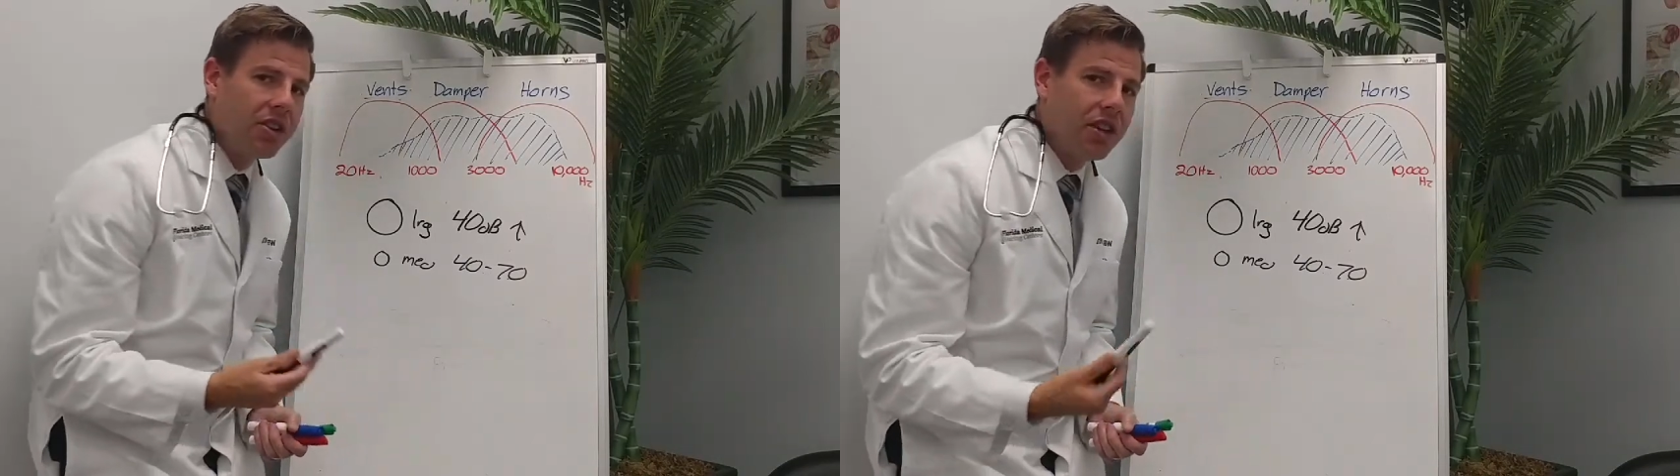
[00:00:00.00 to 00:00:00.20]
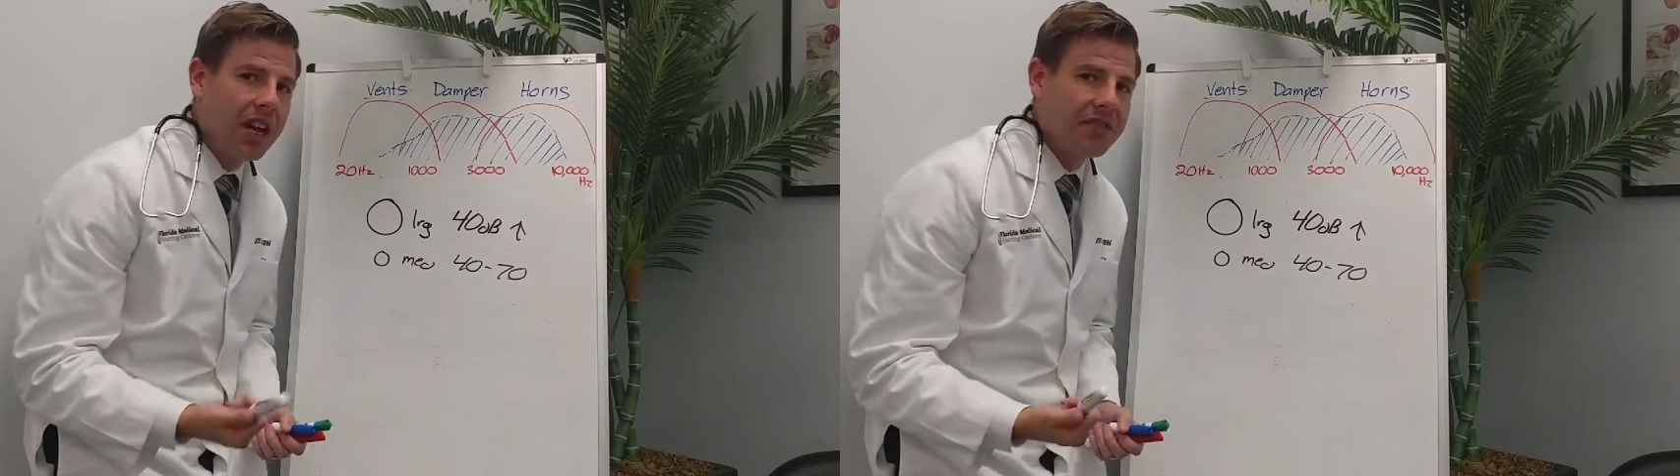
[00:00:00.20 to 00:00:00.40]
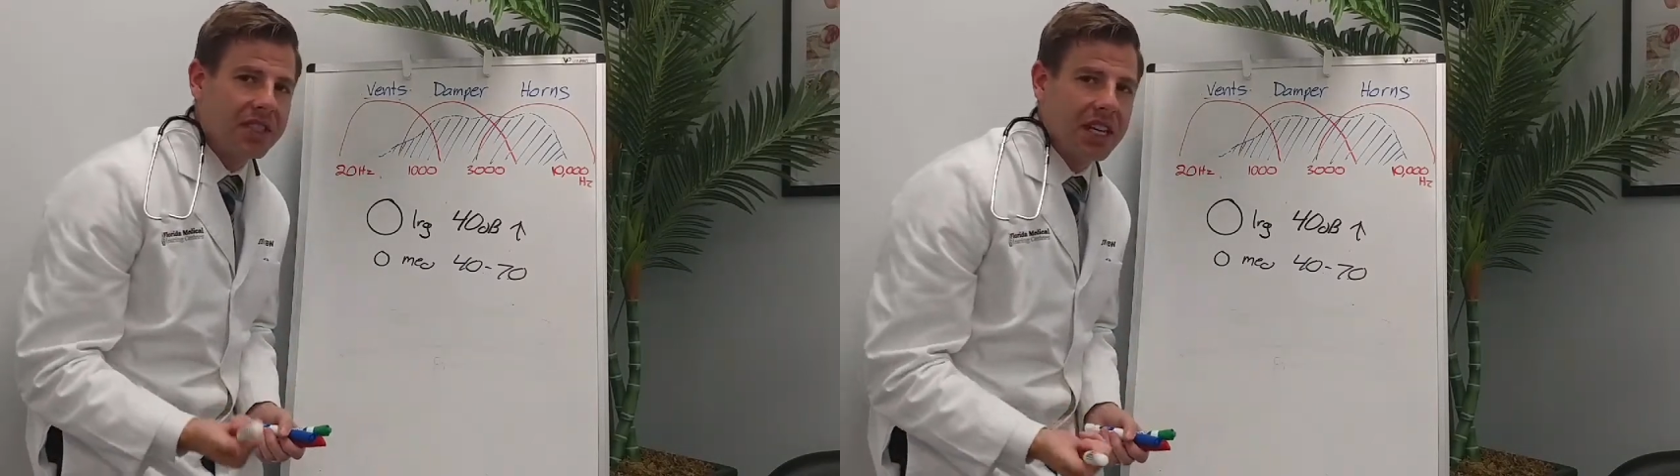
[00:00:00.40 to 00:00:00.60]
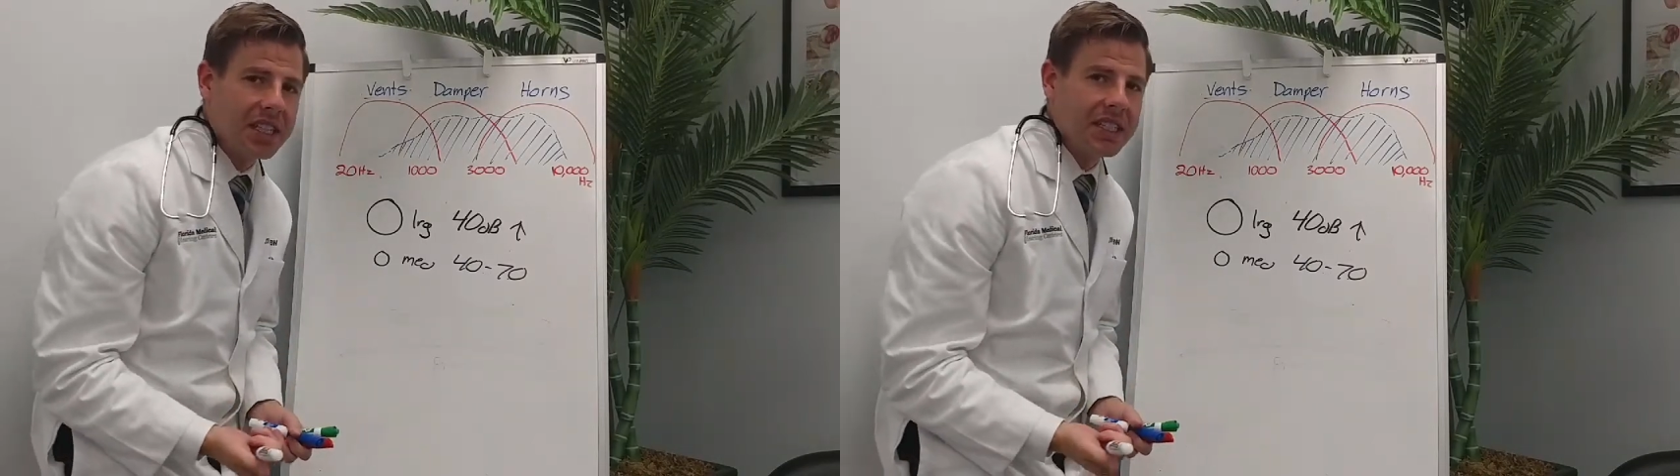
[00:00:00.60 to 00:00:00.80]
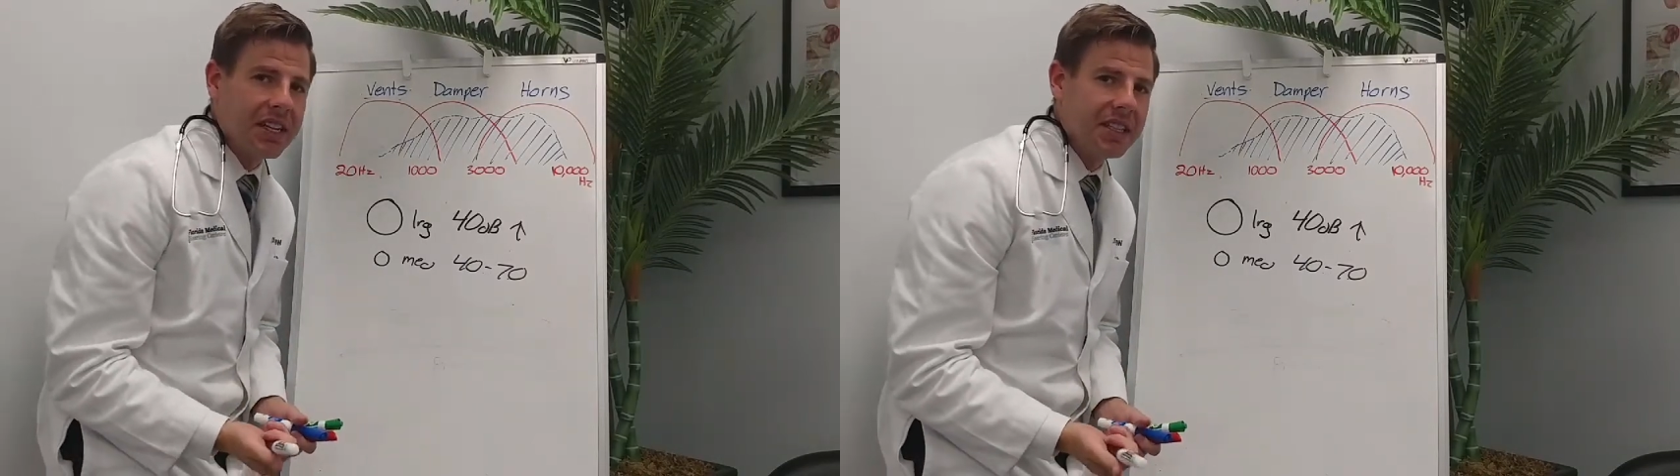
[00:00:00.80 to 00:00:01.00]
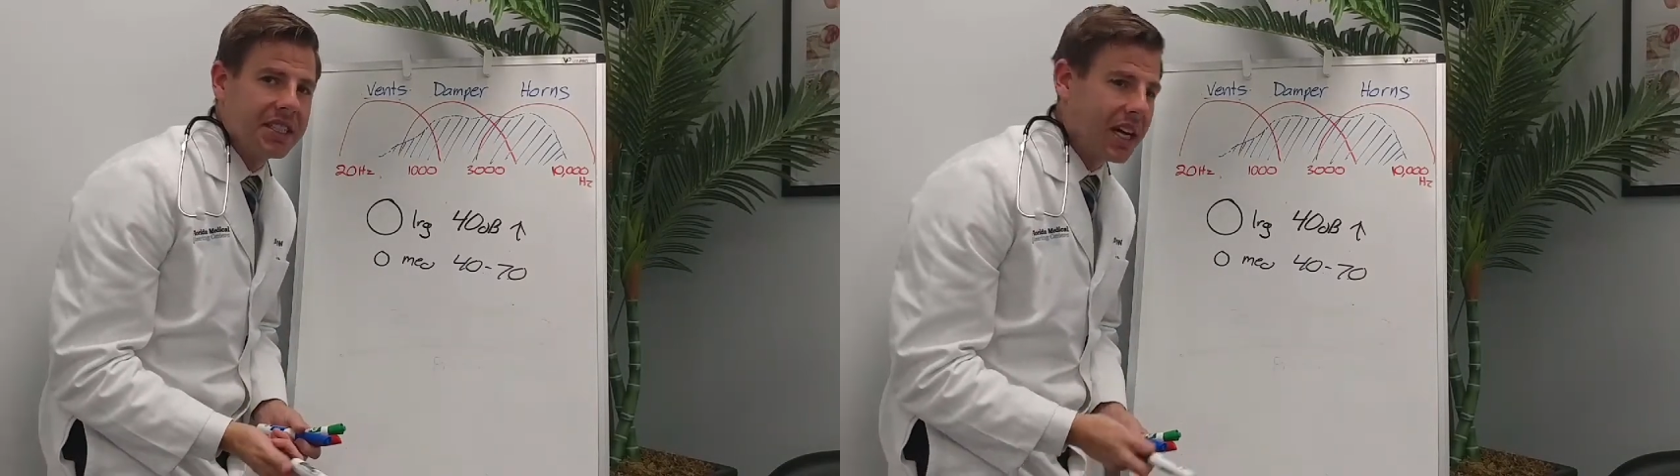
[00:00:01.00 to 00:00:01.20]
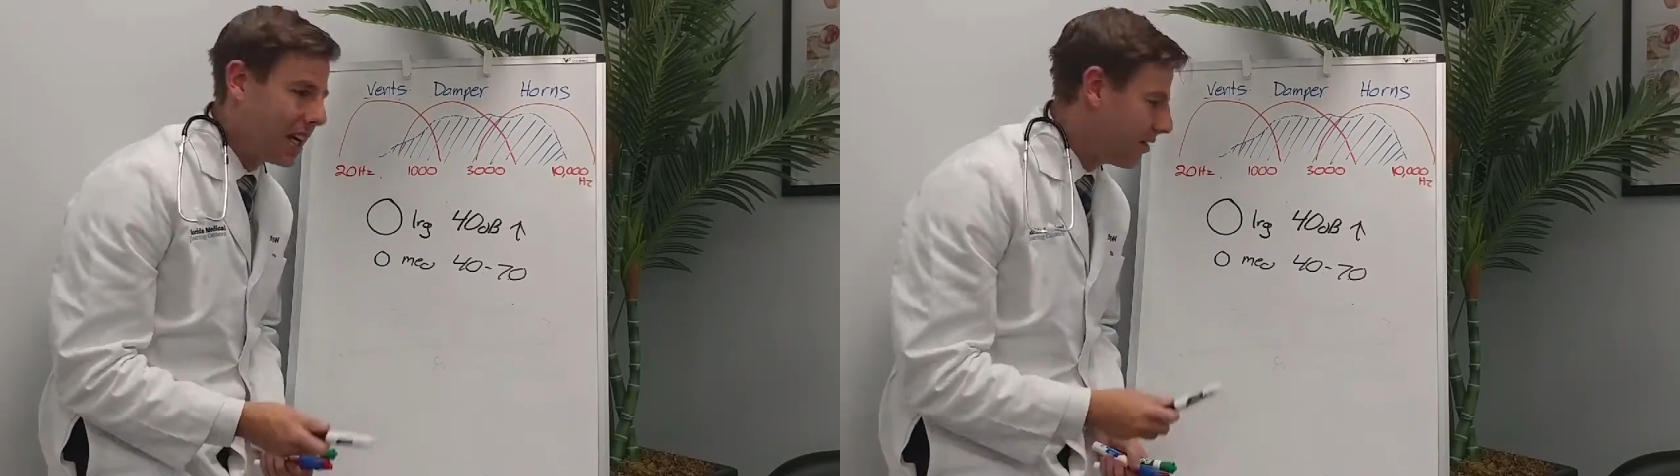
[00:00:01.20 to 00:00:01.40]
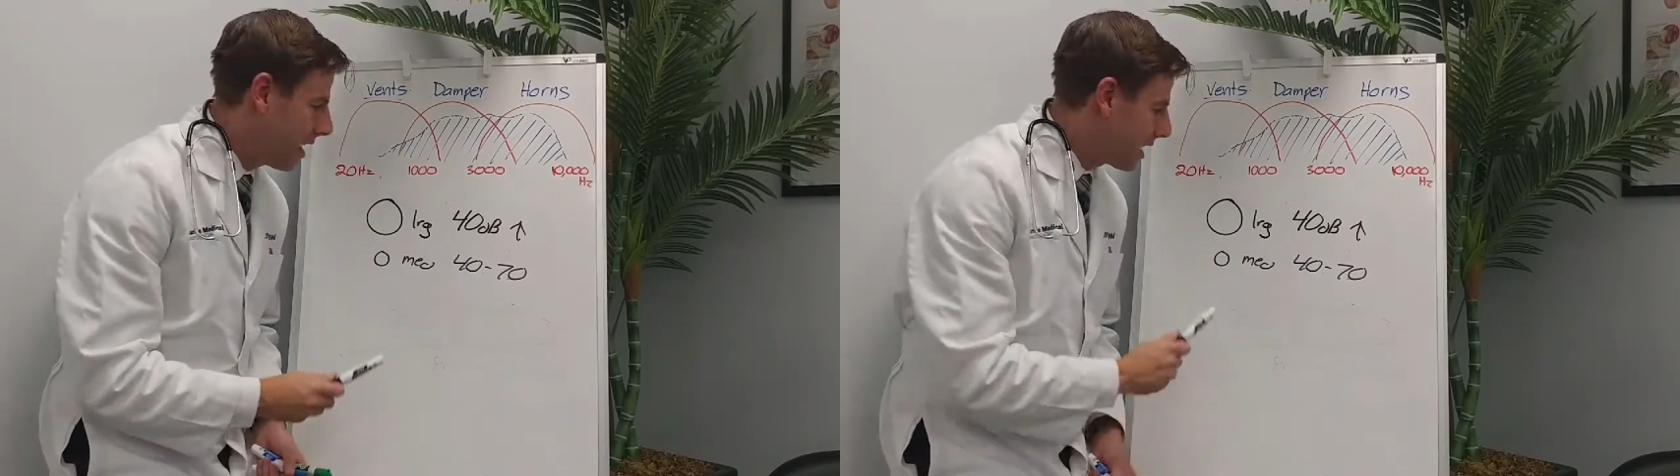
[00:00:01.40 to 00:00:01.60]
you'll have secondary
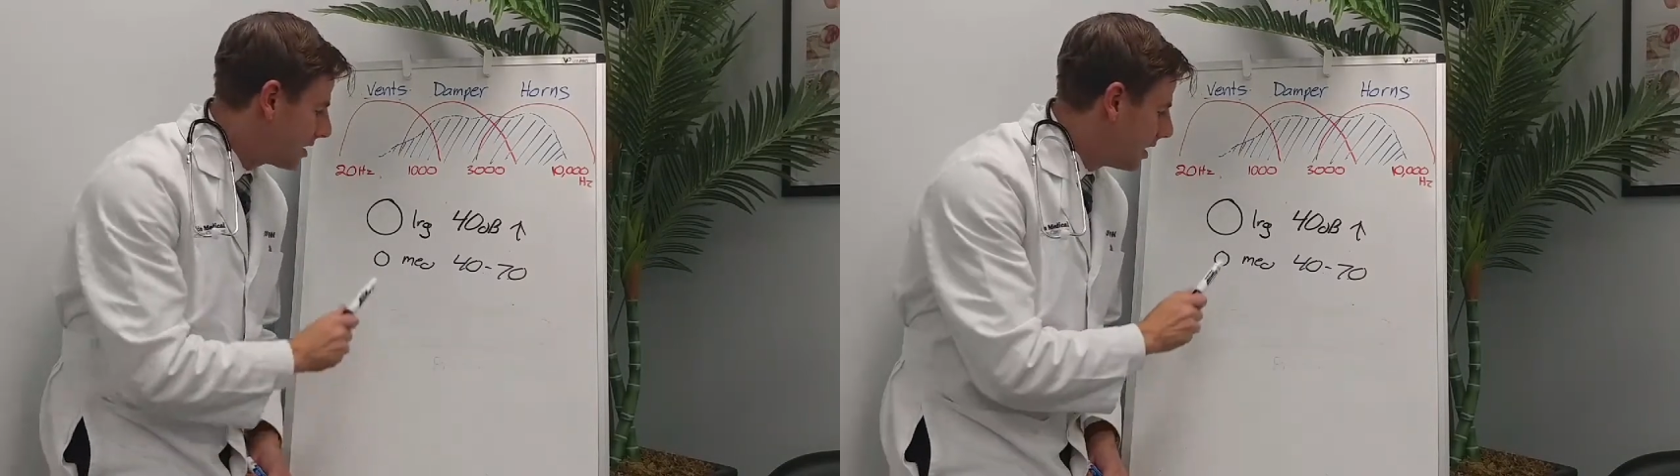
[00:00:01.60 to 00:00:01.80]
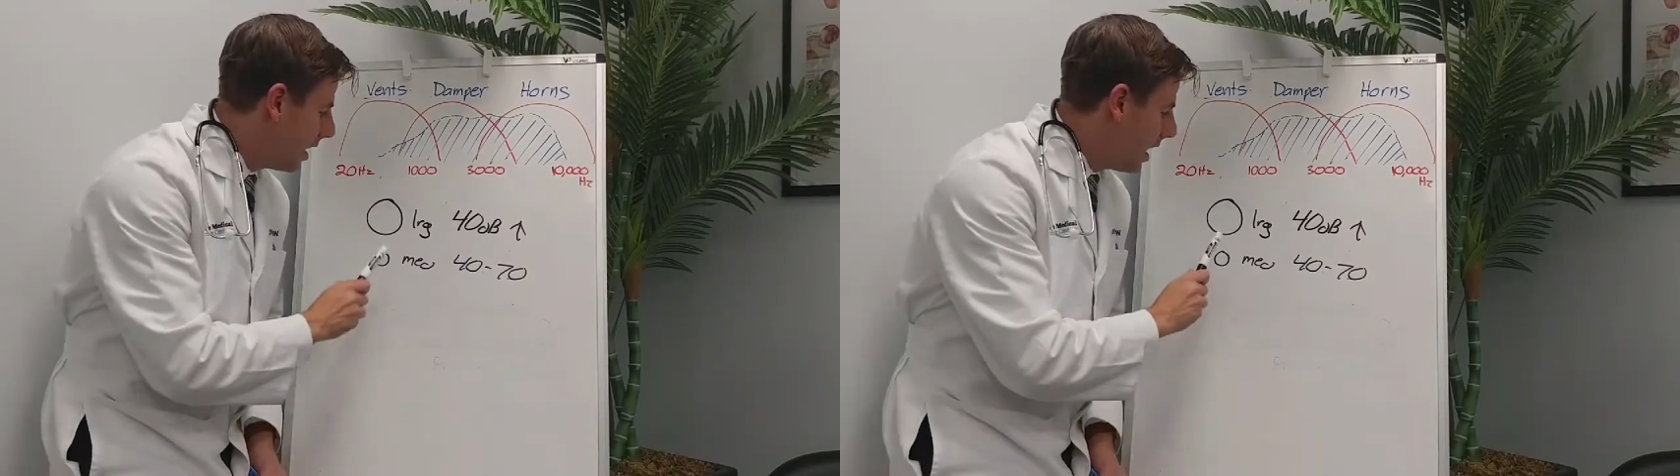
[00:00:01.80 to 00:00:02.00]
side effects.